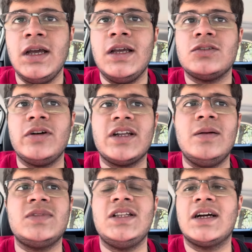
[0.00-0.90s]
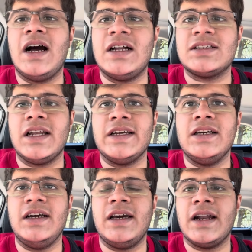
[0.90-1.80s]
So it comes in the cars like
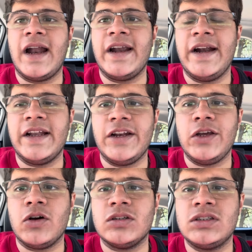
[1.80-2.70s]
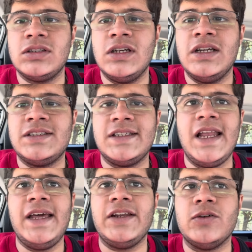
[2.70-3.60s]
Grand Iton Neos,
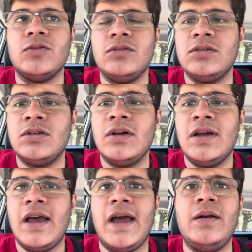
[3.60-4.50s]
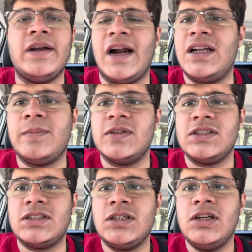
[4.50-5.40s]
Celerio and Tata
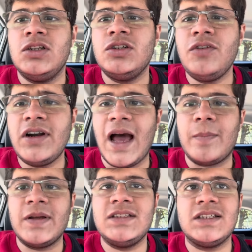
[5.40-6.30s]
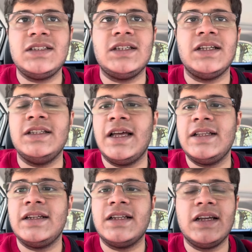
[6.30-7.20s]
Punch. So what happens is in the
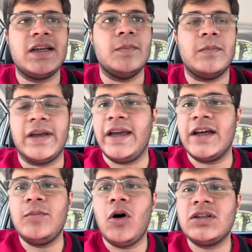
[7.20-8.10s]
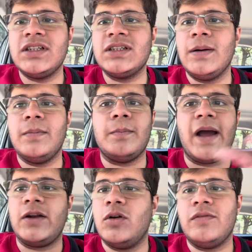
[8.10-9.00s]
gearbox is
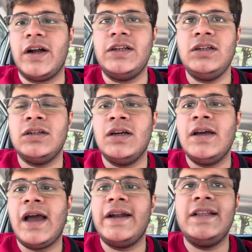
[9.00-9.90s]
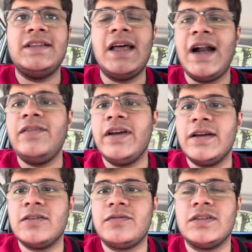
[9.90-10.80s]
manual one, and in that we
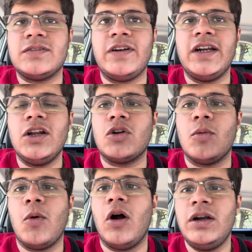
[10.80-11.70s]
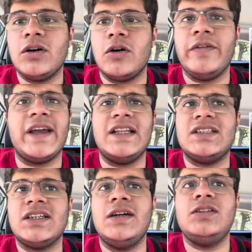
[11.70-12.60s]
fit a robot, or we can
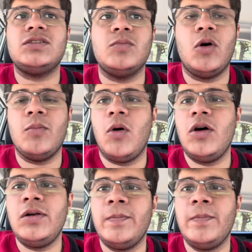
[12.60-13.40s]
say a small